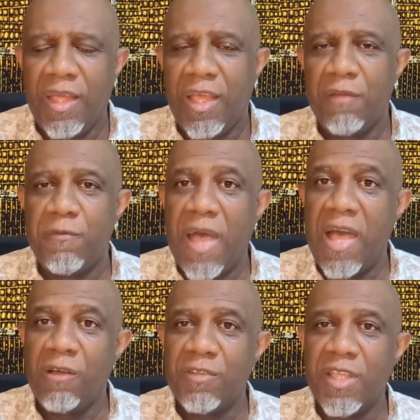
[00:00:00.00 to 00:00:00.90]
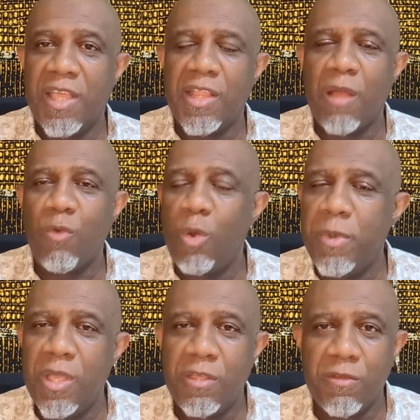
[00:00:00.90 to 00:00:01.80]
And for housing in
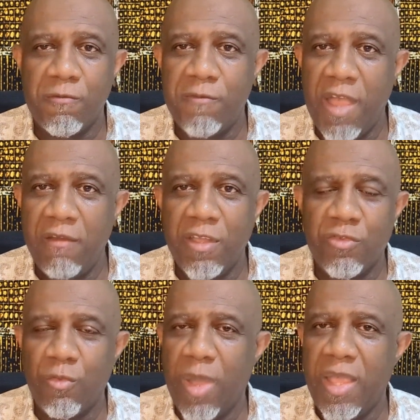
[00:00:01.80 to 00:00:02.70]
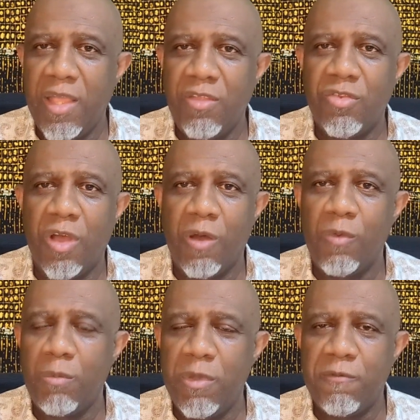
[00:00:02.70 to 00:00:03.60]
Nairobi, it's a various range.
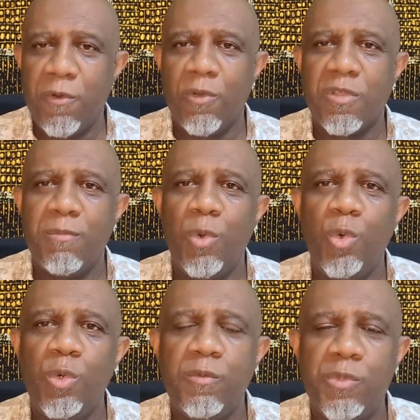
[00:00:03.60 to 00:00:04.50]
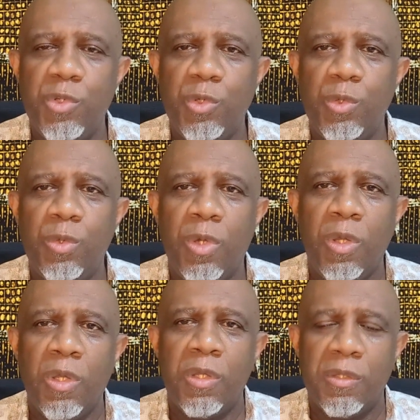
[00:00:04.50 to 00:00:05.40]
When we first moved to
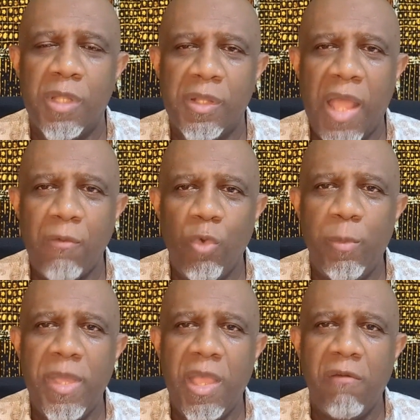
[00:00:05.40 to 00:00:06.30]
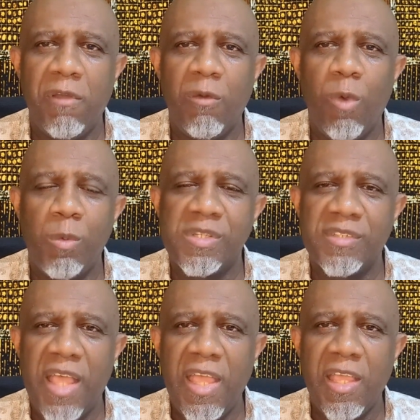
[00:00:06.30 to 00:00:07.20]
the Nairobi area, we were
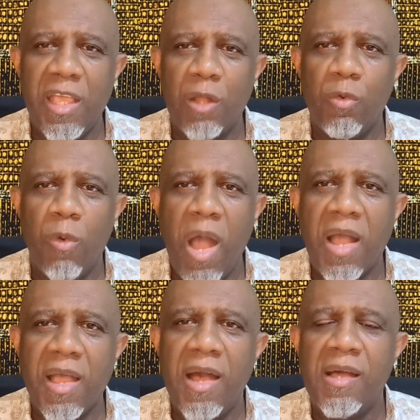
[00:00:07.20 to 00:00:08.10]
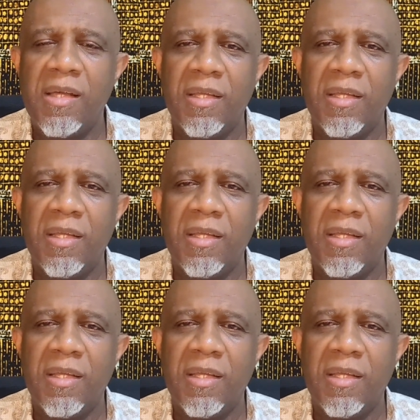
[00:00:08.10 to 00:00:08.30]
staying in Raqqa.